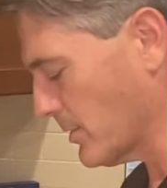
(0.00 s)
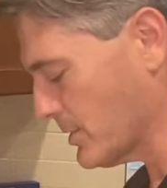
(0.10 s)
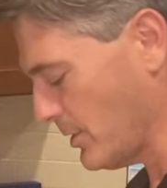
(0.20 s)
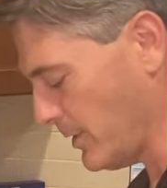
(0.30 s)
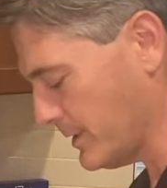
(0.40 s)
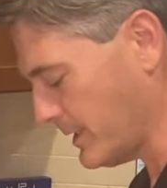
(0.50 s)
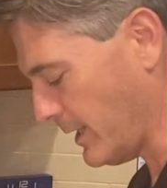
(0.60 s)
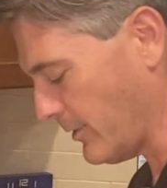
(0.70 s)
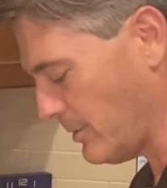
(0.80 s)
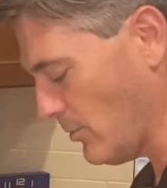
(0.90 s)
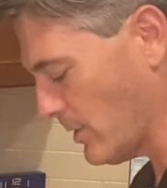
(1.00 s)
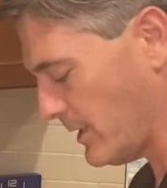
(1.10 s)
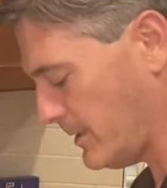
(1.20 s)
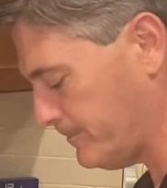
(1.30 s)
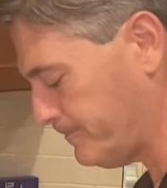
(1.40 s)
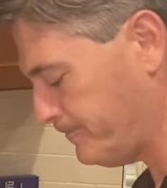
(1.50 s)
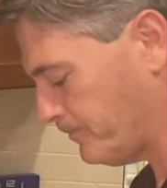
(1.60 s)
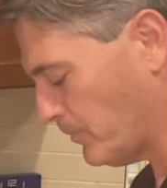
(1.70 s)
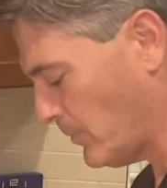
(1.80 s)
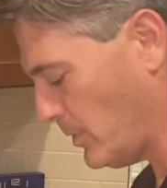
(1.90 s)
So on Saturday morning,
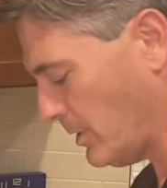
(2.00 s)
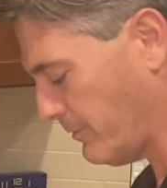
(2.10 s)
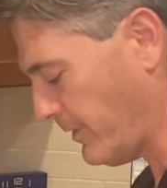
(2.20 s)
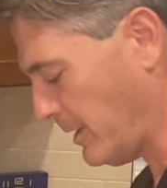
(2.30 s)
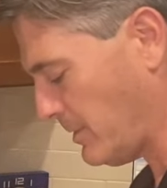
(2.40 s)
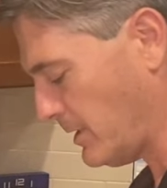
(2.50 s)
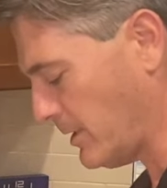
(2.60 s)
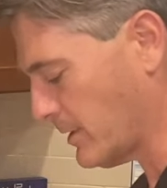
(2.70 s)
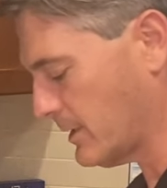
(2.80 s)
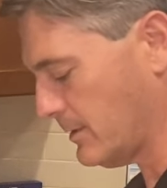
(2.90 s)
you can find me there,